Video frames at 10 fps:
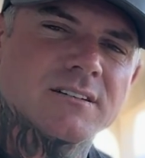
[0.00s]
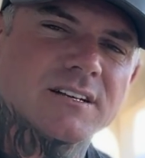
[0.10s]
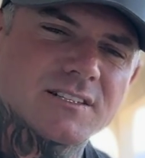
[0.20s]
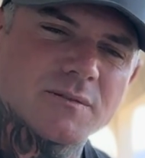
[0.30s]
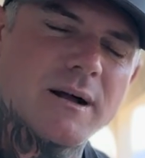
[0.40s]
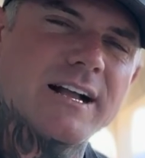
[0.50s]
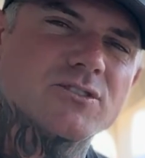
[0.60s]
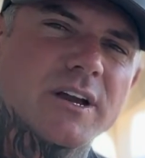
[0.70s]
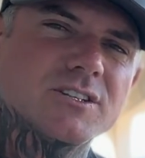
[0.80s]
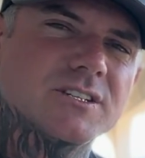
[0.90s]
Get some
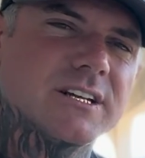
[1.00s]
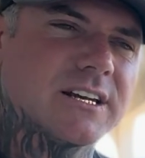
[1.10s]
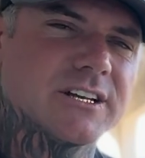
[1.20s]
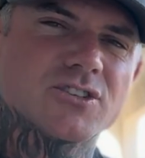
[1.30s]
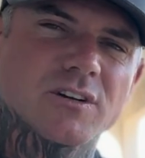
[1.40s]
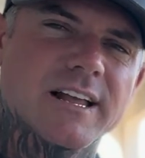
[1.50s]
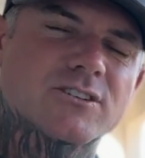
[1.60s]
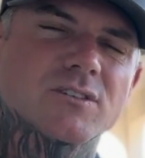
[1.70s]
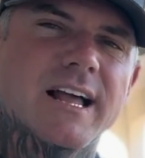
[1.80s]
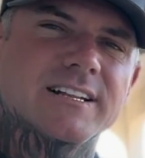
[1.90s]
hydration in. Get your
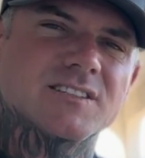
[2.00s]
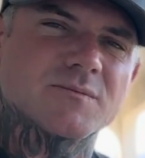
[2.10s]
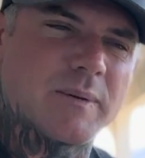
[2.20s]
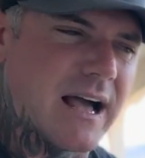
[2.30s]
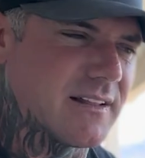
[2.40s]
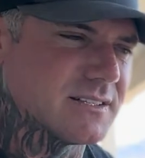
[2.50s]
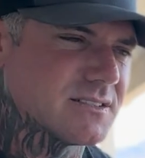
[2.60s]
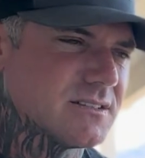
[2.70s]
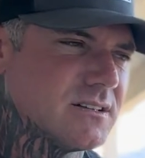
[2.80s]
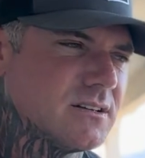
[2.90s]
electrolytes
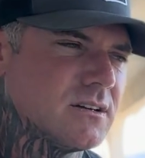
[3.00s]
balanced.